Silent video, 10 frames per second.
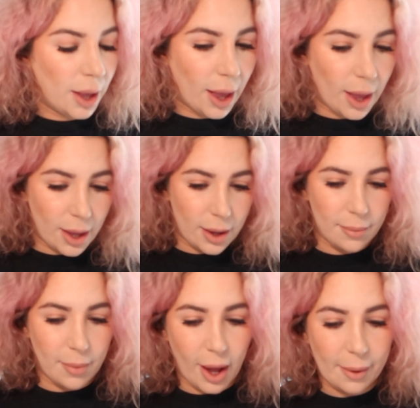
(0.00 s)

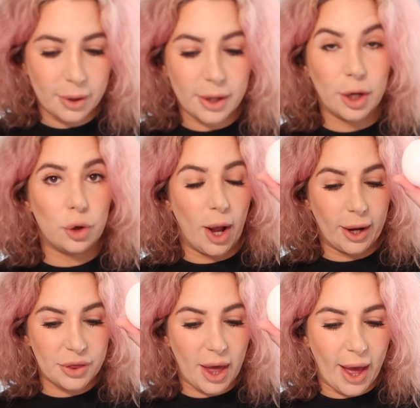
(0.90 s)
I'm gonna
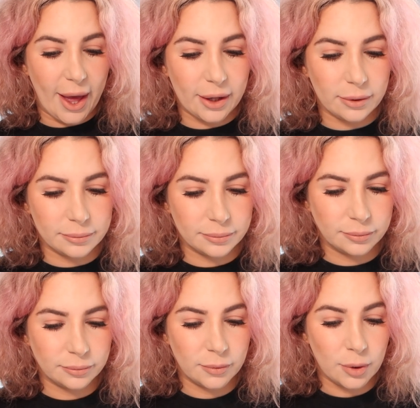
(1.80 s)
crack the egg,
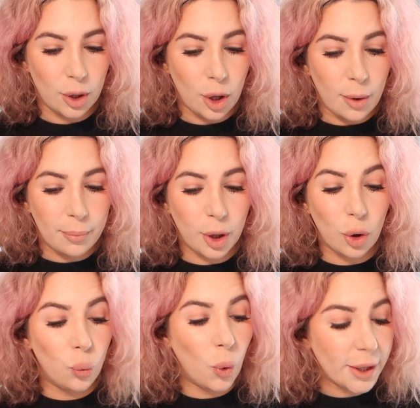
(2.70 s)

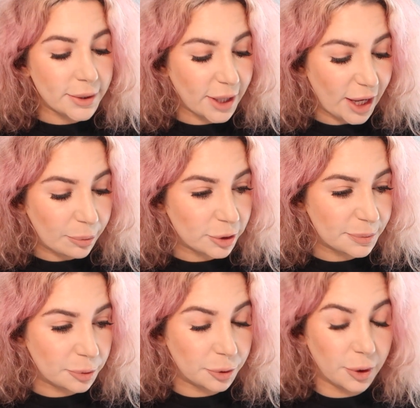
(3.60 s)
put 1
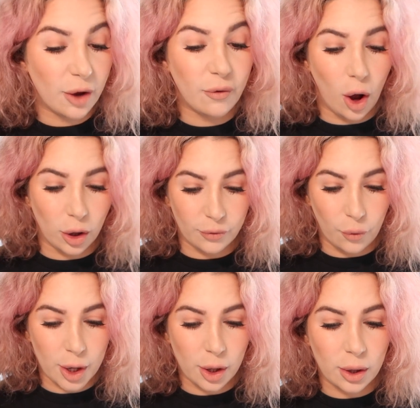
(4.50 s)
tablespoon of olive
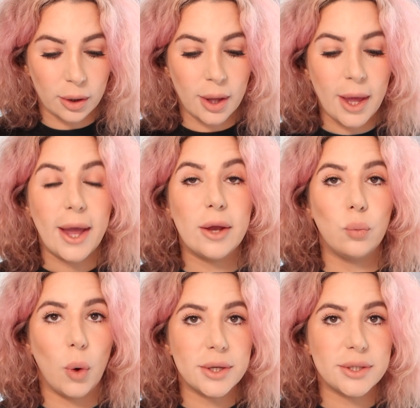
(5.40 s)
oil and
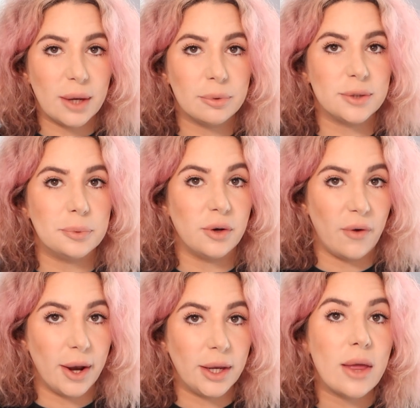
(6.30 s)
1 tablespoon of
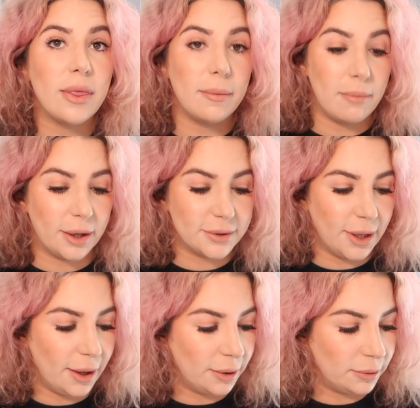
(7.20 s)
honey, and then mix it.